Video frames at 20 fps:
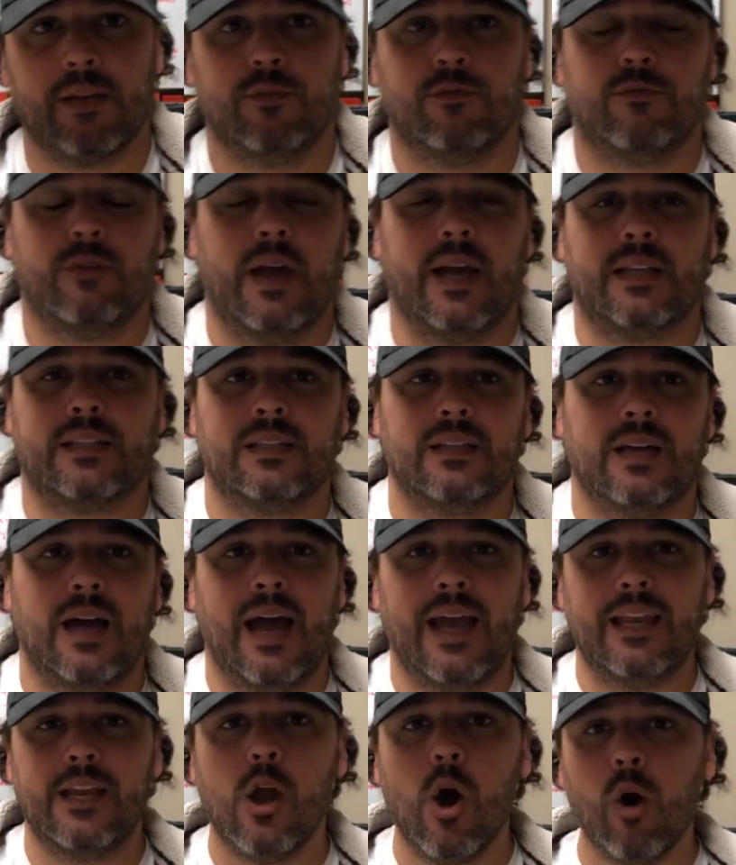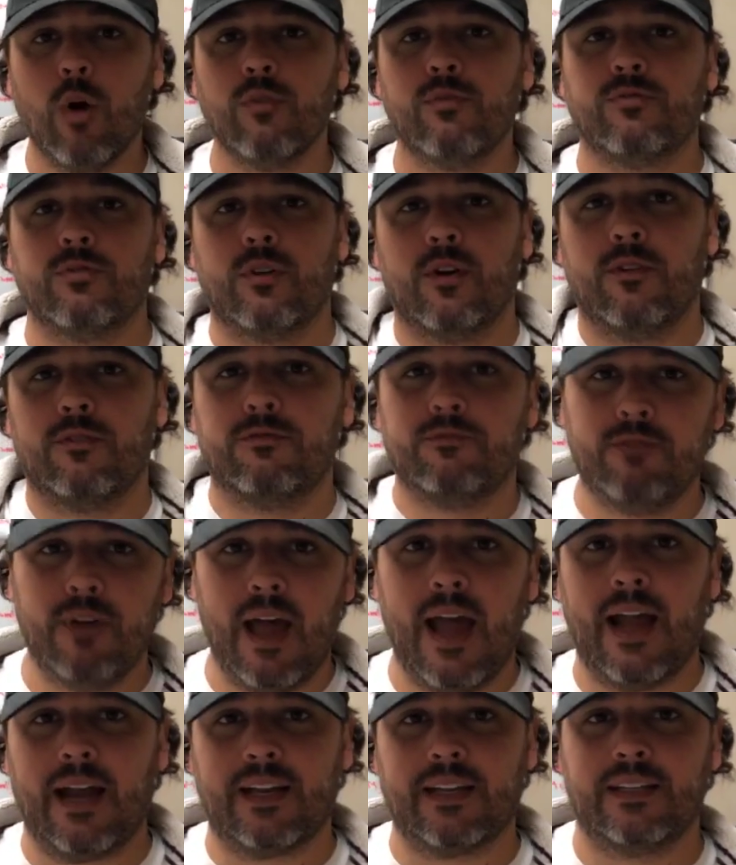In fact, I know for a
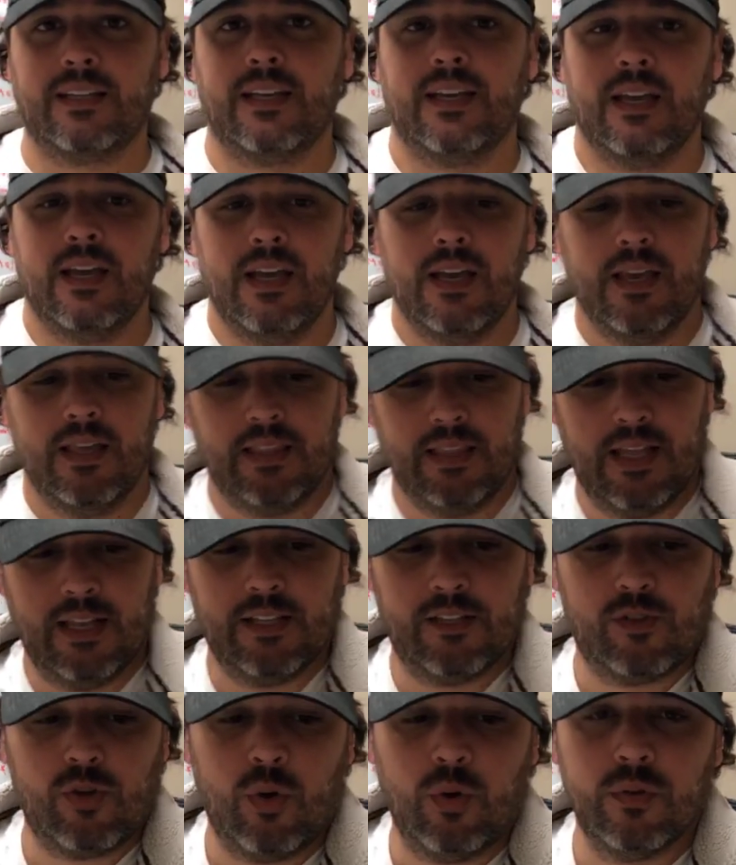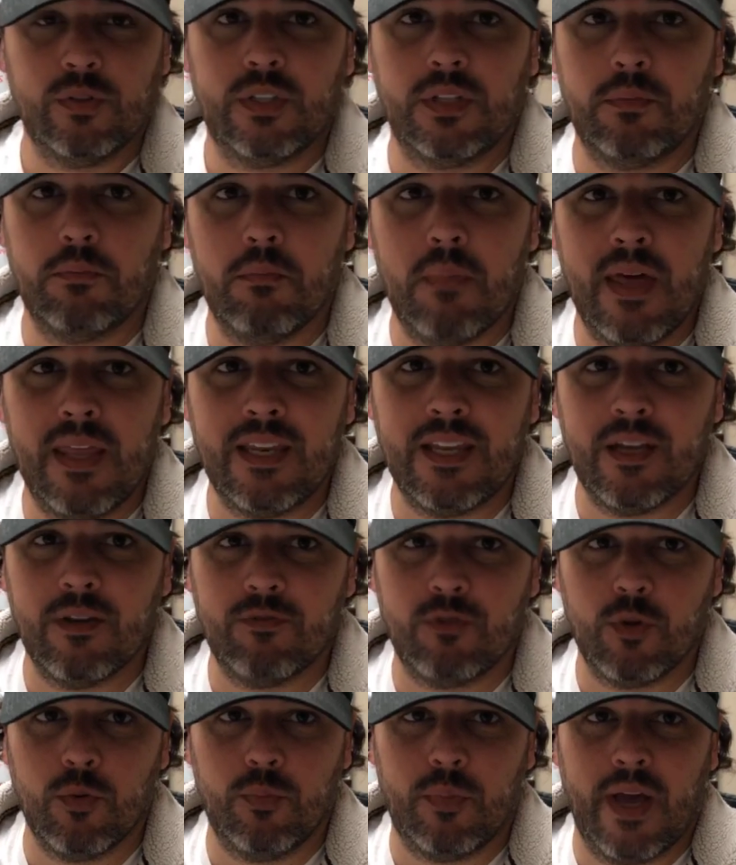fact that it's holding many
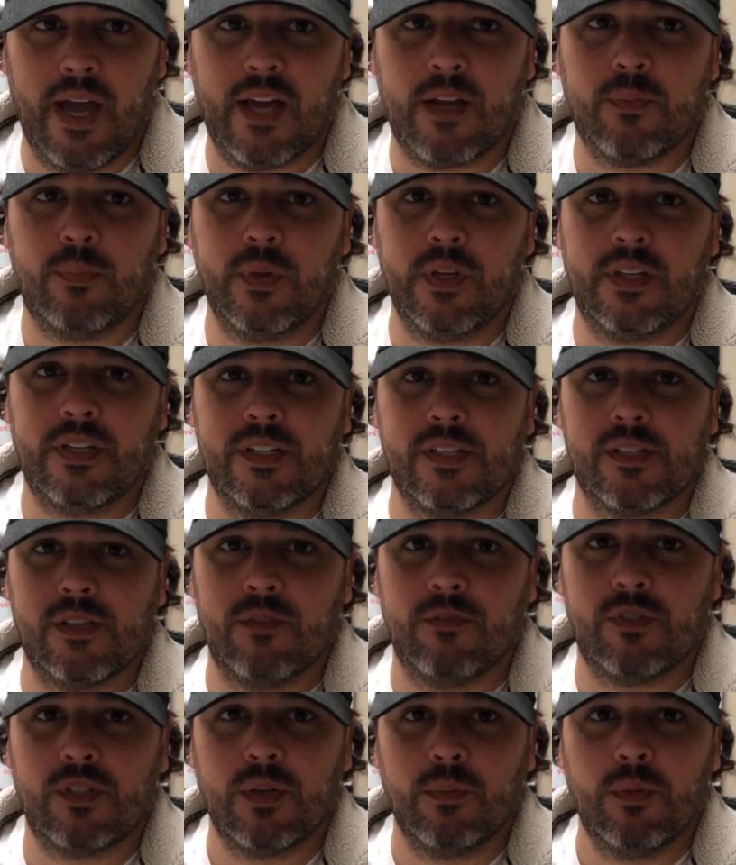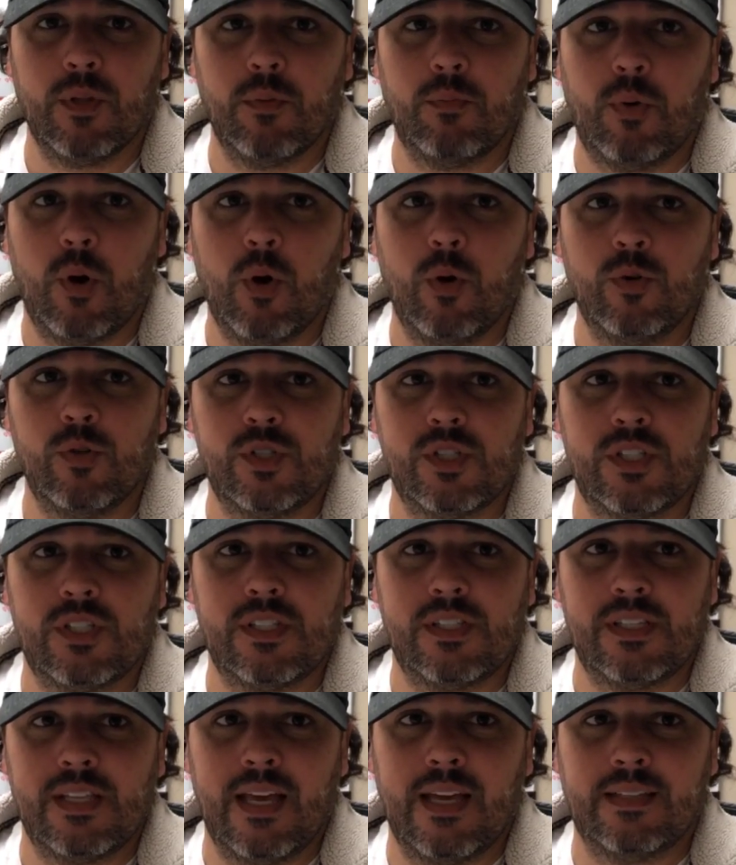of you back because of some of the
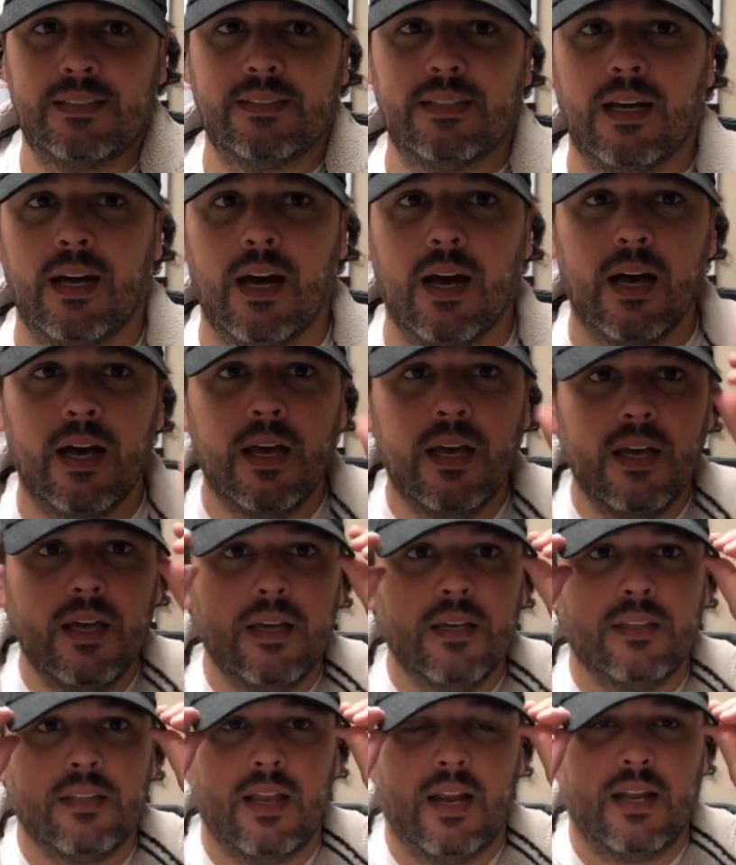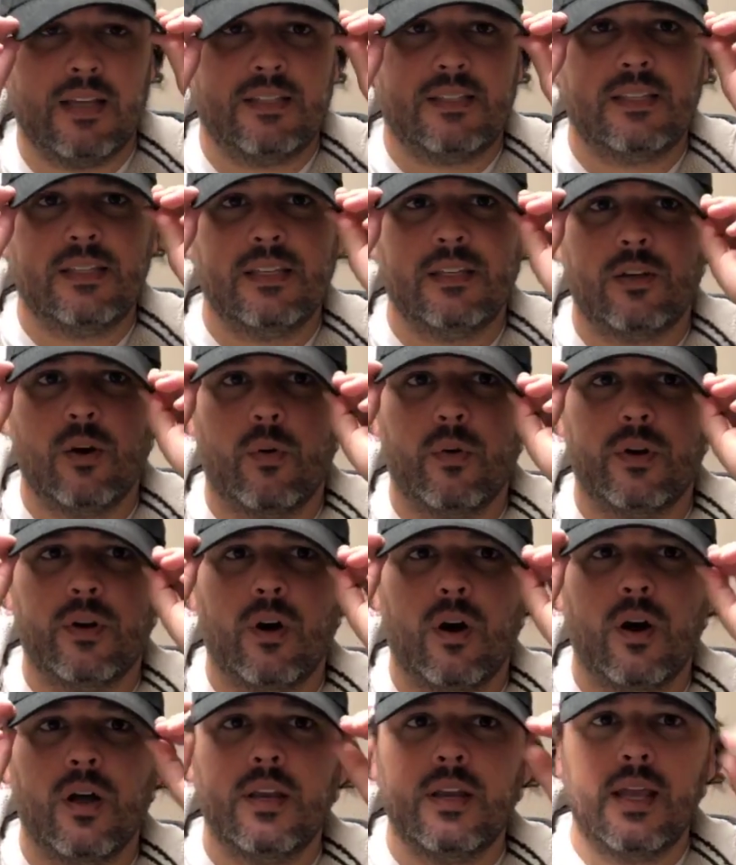posts that I see going
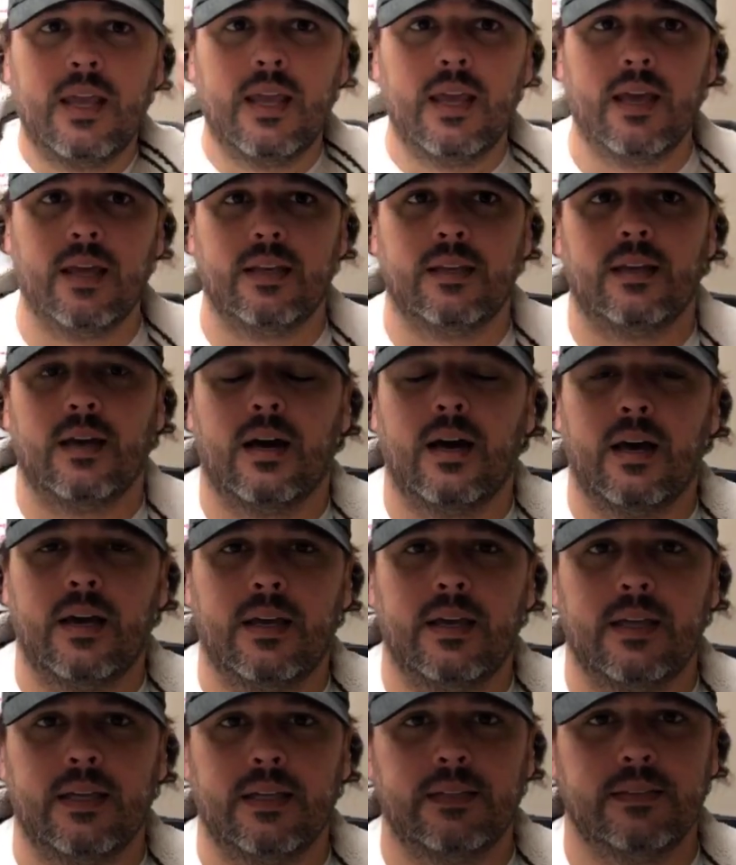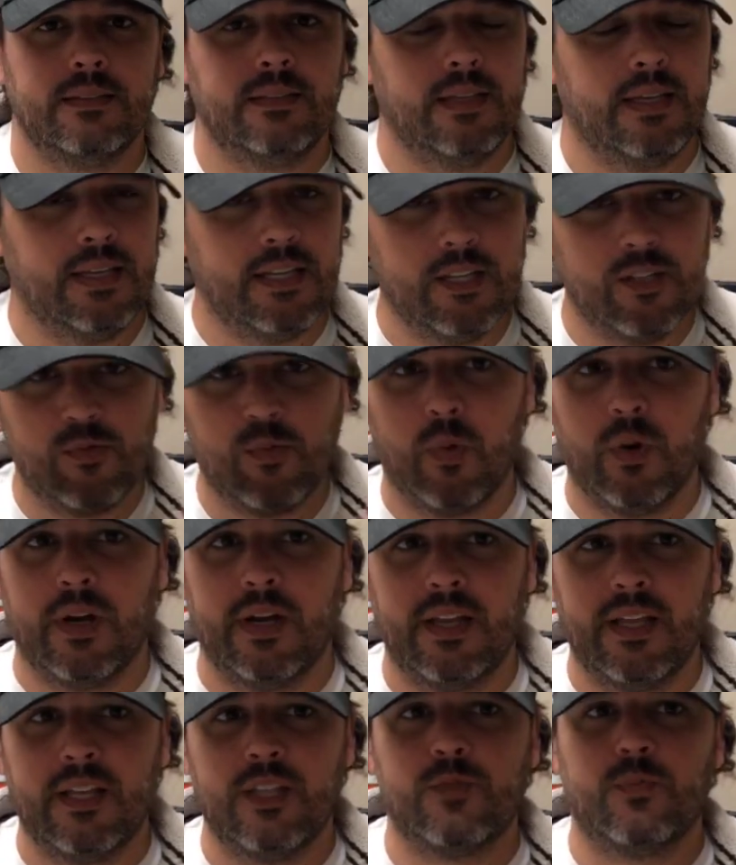on, and it is what
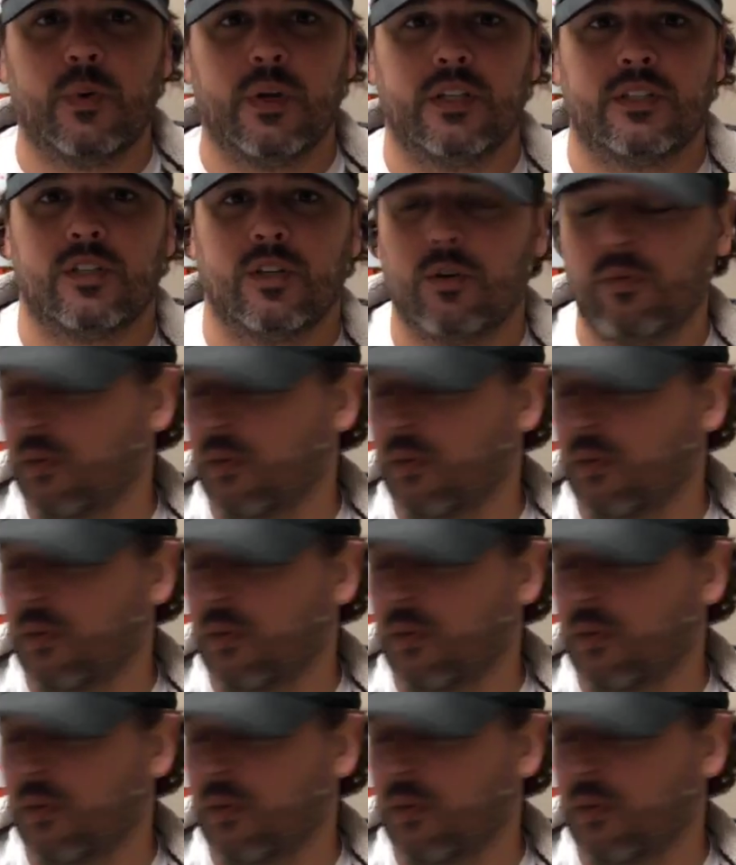it is, but it's a